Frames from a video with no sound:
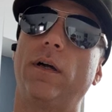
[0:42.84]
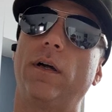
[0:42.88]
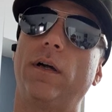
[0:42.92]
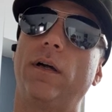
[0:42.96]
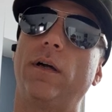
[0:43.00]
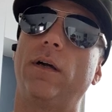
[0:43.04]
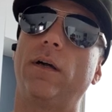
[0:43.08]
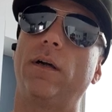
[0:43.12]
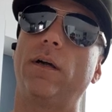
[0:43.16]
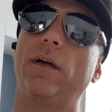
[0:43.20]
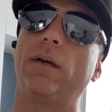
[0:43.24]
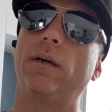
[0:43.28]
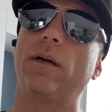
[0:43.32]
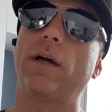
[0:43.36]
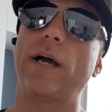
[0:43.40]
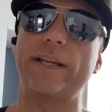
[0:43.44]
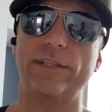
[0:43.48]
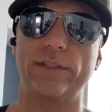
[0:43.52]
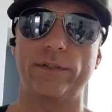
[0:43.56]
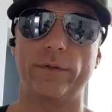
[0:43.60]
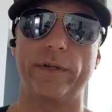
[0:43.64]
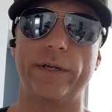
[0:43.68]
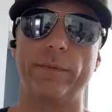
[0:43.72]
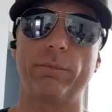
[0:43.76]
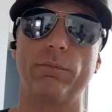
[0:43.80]
uh,
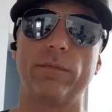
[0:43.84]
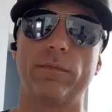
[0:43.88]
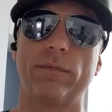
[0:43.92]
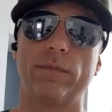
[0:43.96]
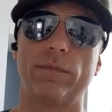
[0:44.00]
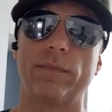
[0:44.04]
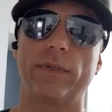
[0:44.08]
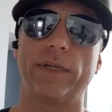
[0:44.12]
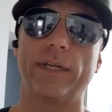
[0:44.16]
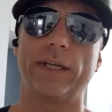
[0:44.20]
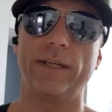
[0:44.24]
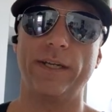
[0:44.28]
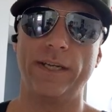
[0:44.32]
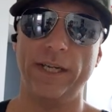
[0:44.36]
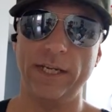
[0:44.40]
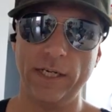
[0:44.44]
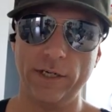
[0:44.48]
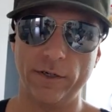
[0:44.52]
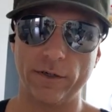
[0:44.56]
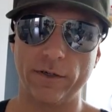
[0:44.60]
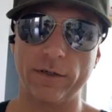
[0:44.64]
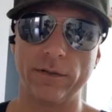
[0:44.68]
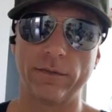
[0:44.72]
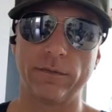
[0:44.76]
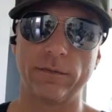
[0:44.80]
ice cream. And
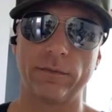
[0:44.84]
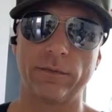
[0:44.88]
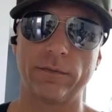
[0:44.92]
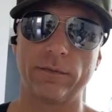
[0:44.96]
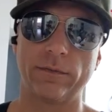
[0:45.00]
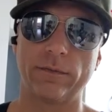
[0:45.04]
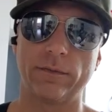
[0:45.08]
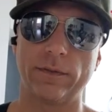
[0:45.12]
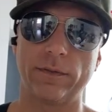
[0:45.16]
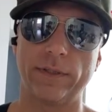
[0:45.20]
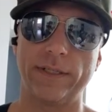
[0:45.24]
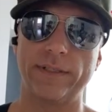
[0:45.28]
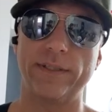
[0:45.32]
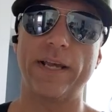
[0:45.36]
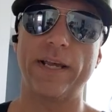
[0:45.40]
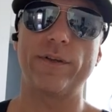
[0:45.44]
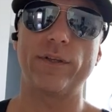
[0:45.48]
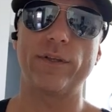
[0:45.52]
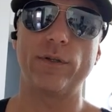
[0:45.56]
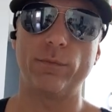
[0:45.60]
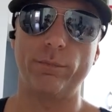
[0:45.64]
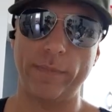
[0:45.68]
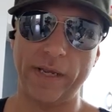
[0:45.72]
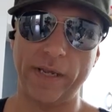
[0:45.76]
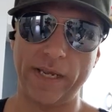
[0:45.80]
here is how
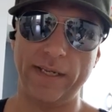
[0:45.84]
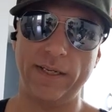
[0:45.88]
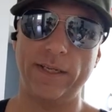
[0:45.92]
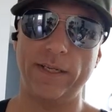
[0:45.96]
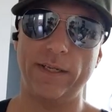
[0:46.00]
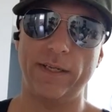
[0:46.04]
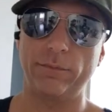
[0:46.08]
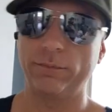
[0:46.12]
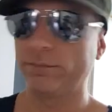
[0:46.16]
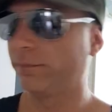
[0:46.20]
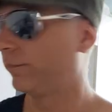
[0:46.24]
you make